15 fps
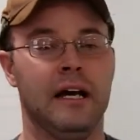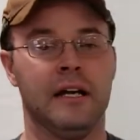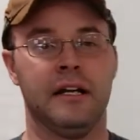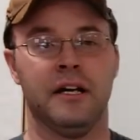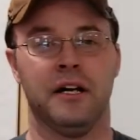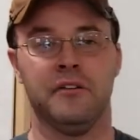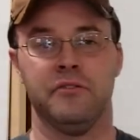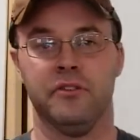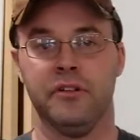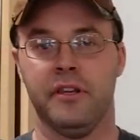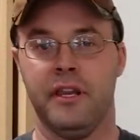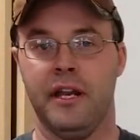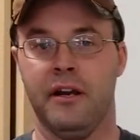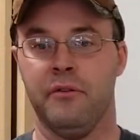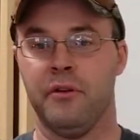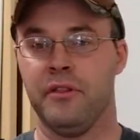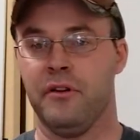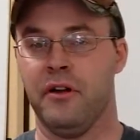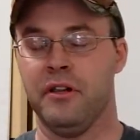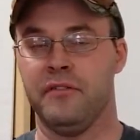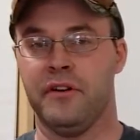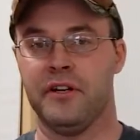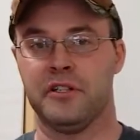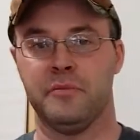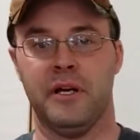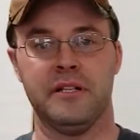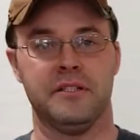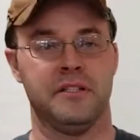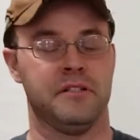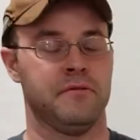covered there with all of our
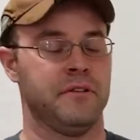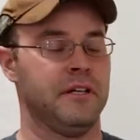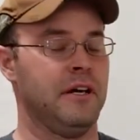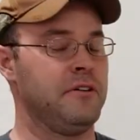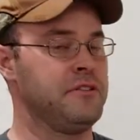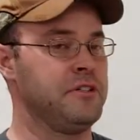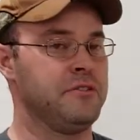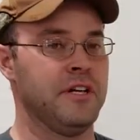expenses, with our housing,